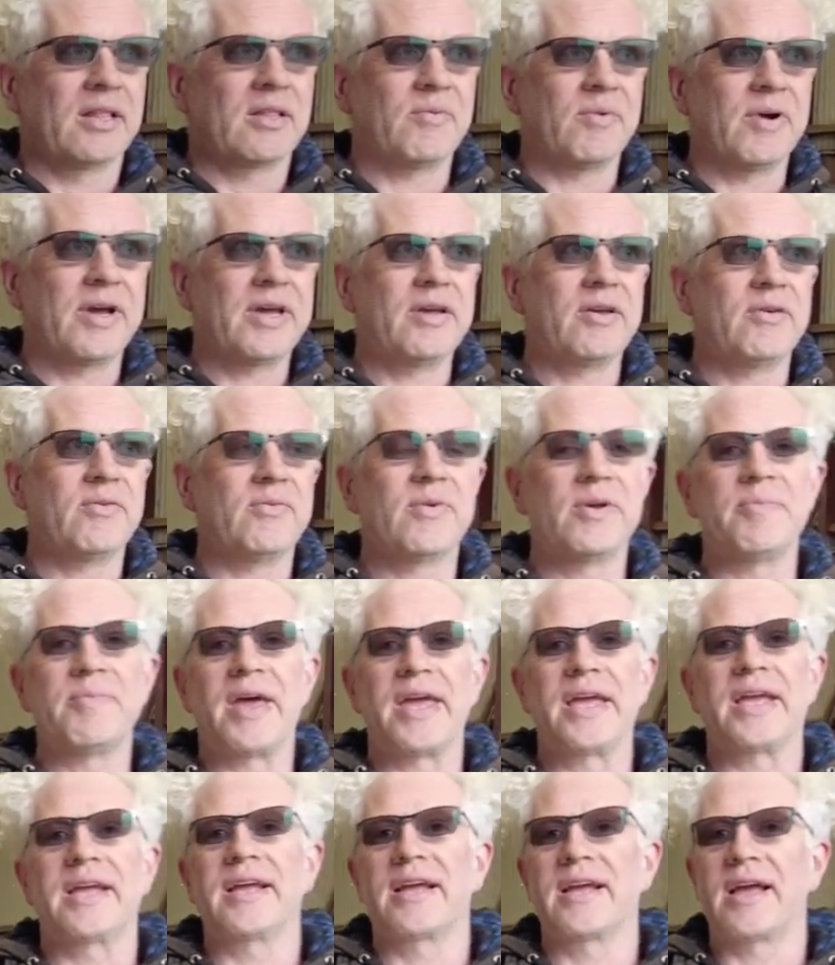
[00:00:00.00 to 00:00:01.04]
the way we
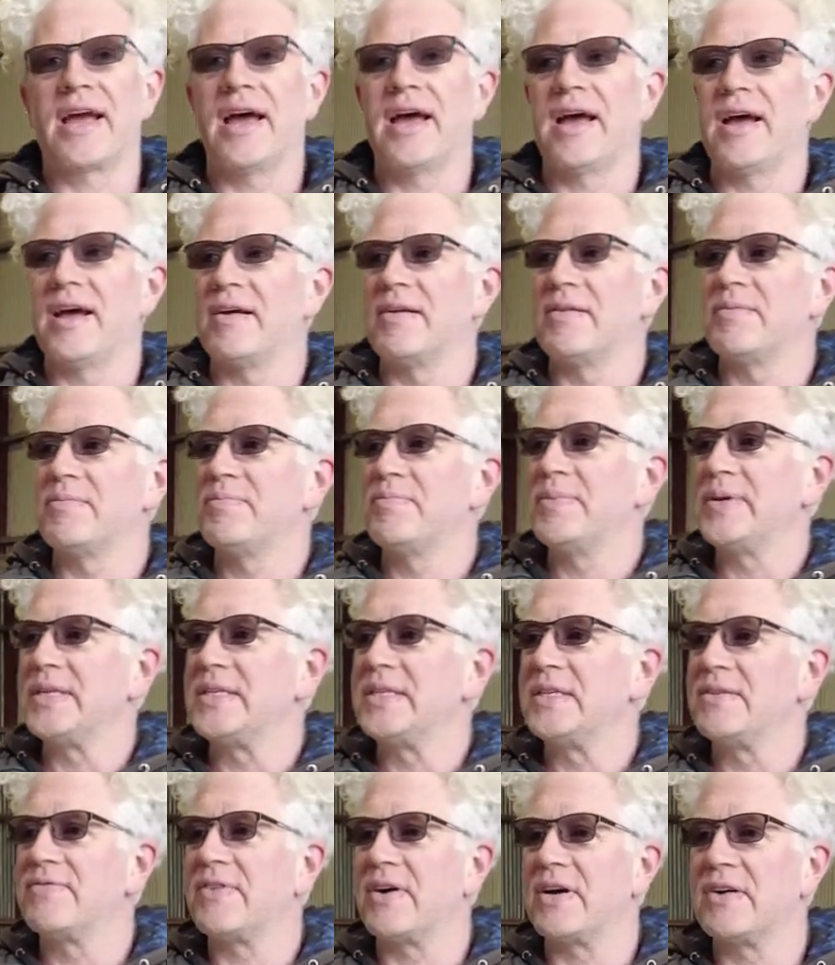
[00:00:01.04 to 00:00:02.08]
make
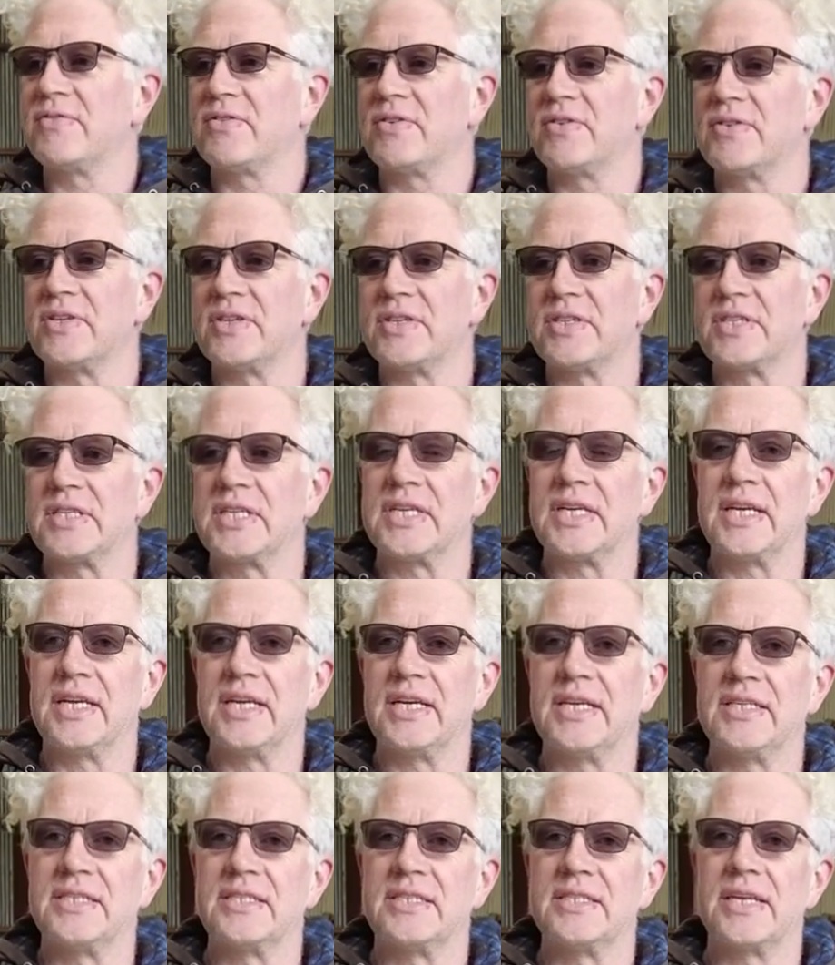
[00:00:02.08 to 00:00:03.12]
BD500
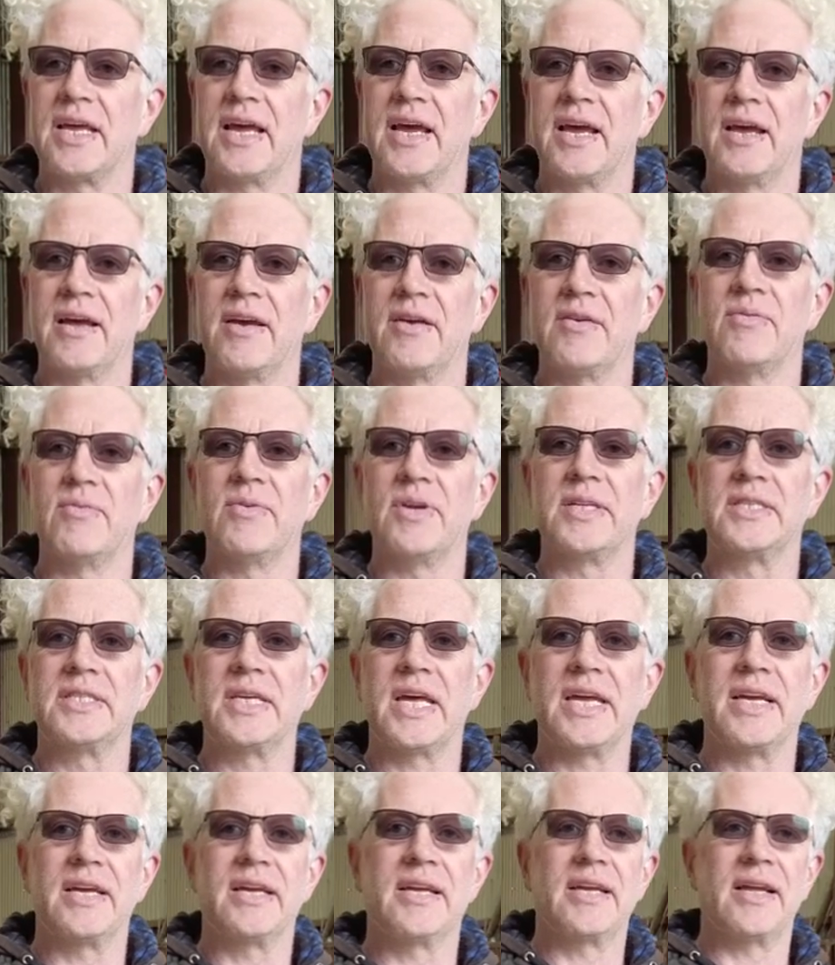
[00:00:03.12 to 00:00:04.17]
is we
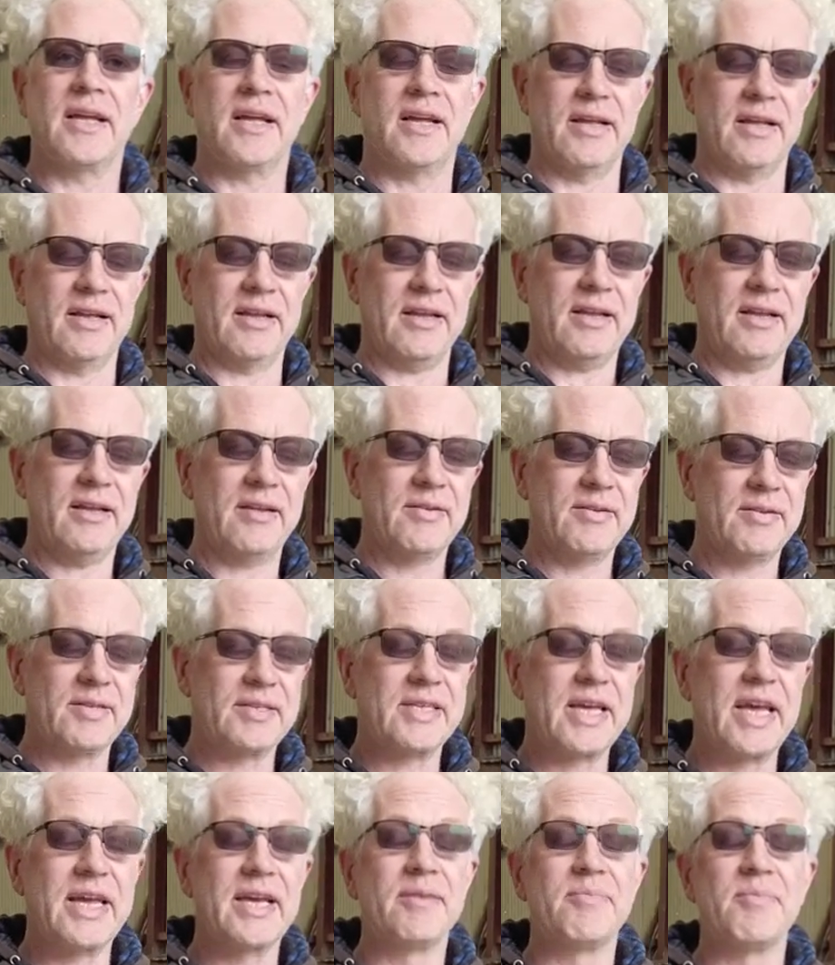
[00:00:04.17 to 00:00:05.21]
take
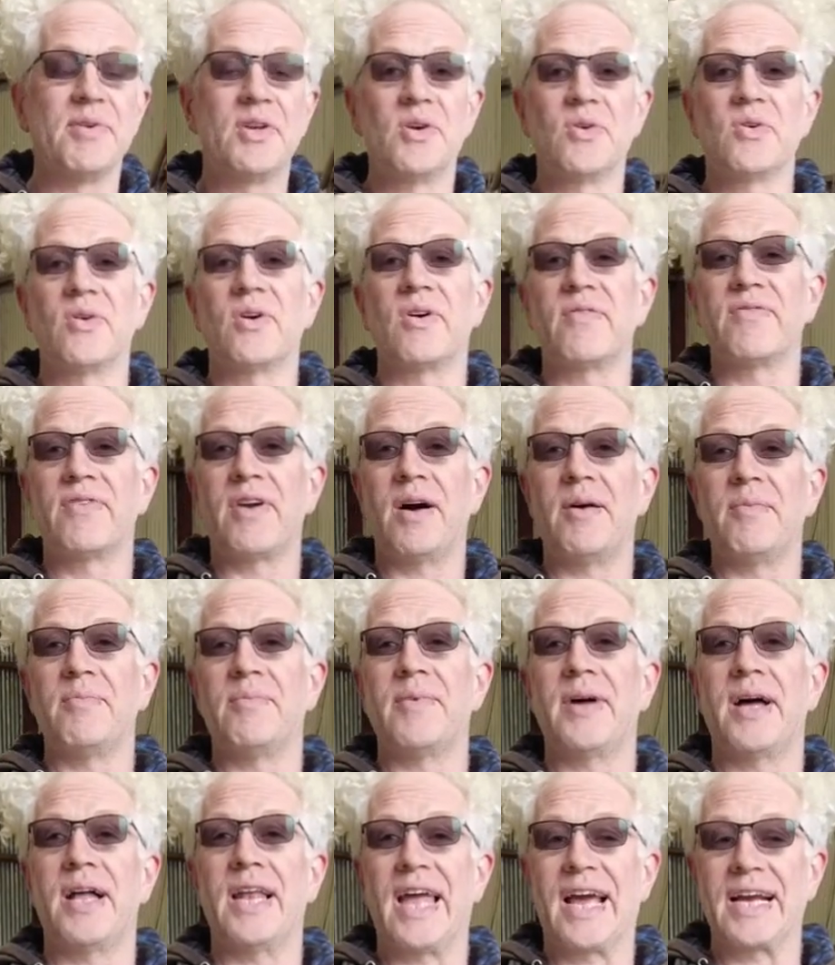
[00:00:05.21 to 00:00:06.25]
manure
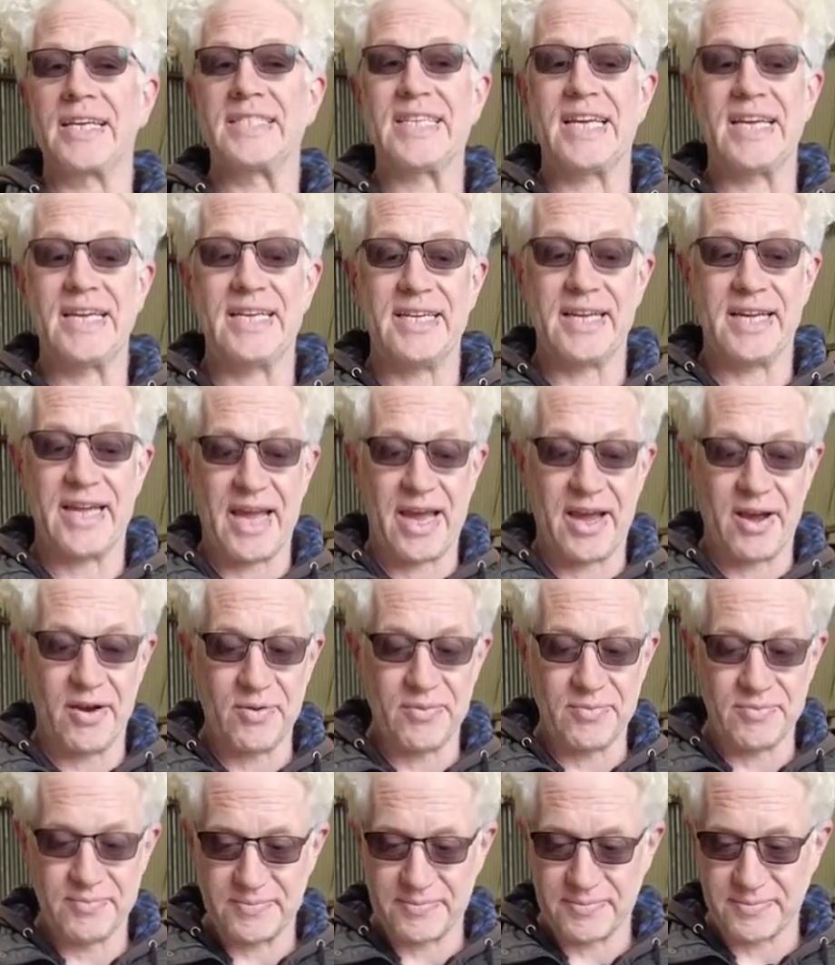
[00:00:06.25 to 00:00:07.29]
from a lactating
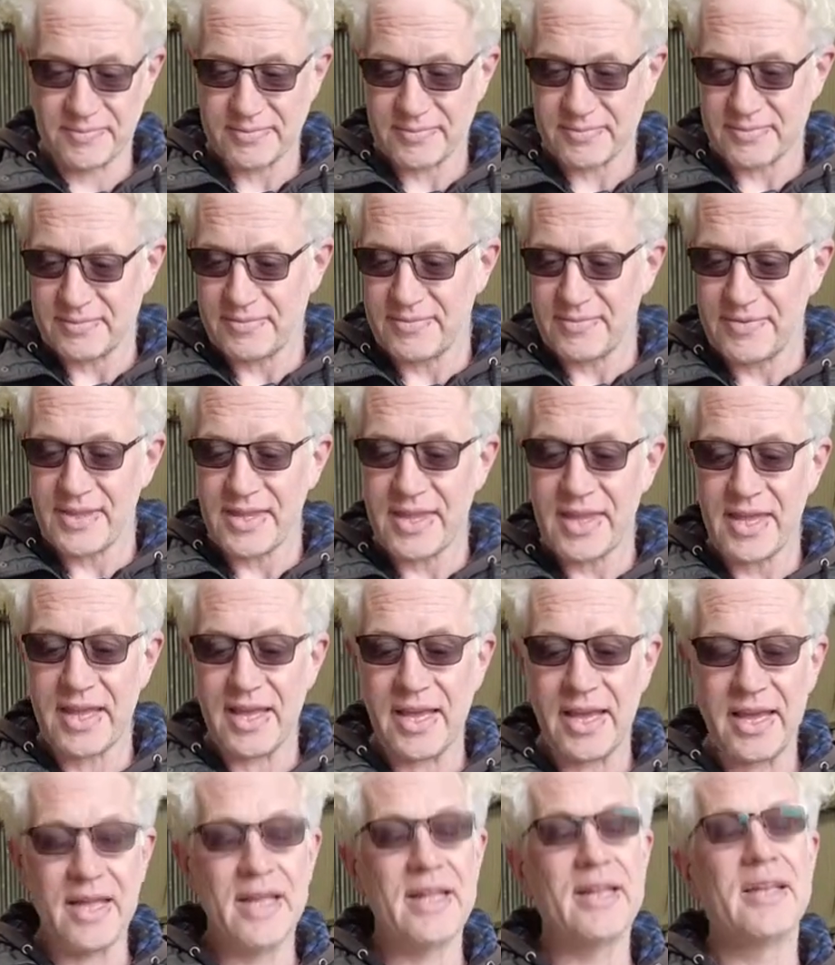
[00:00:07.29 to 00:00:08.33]
cow
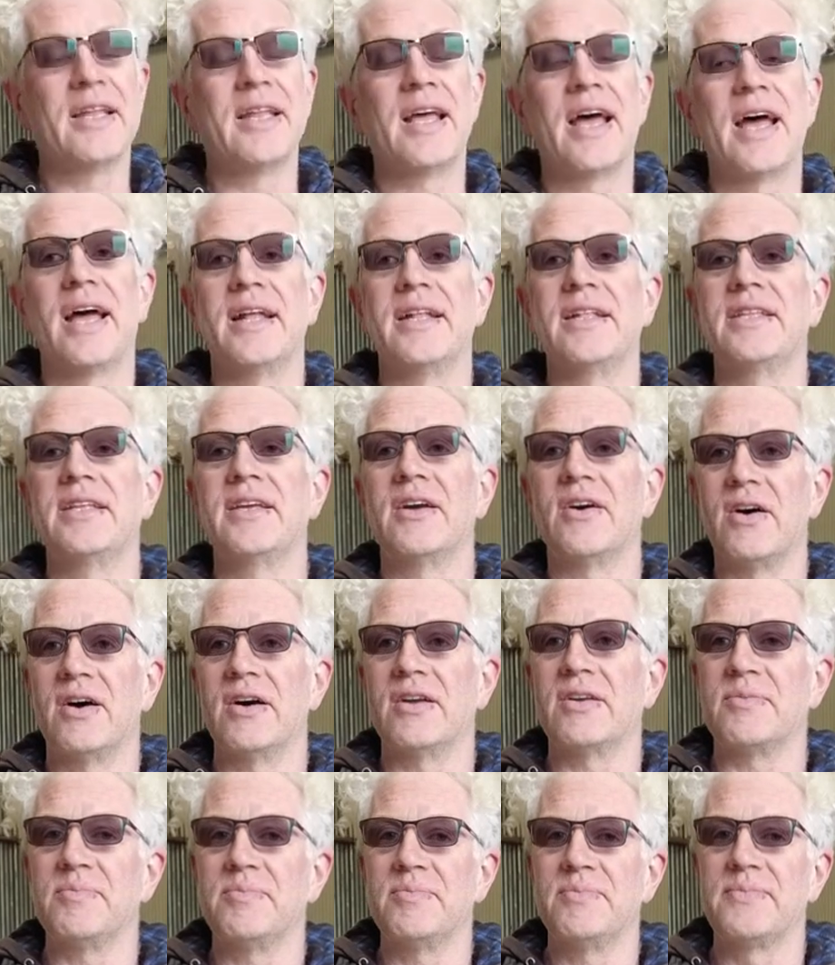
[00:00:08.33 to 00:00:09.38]
in the
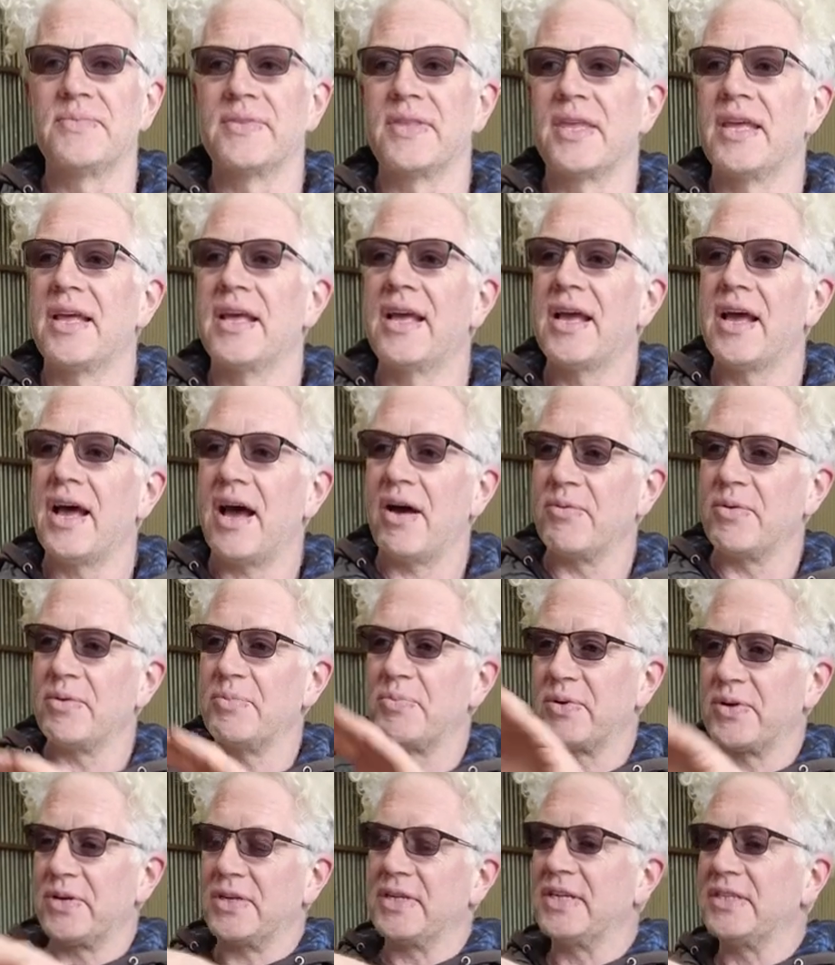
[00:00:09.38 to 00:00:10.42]
autumn, and we
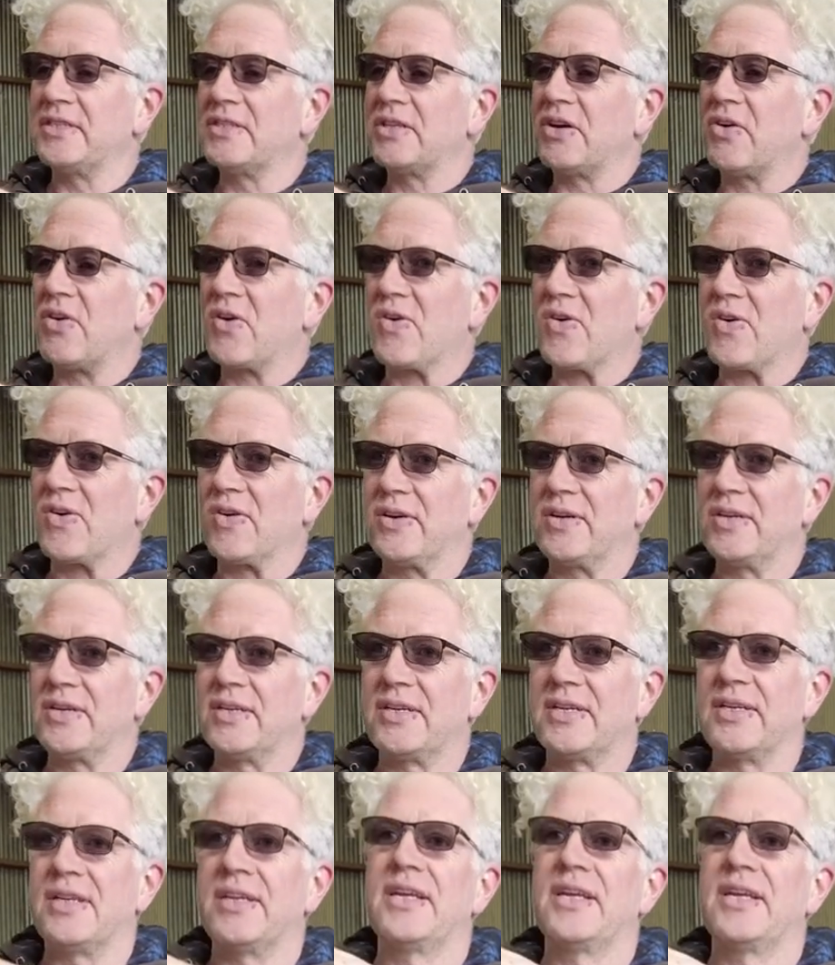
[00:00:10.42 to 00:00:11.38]
put it into a horn,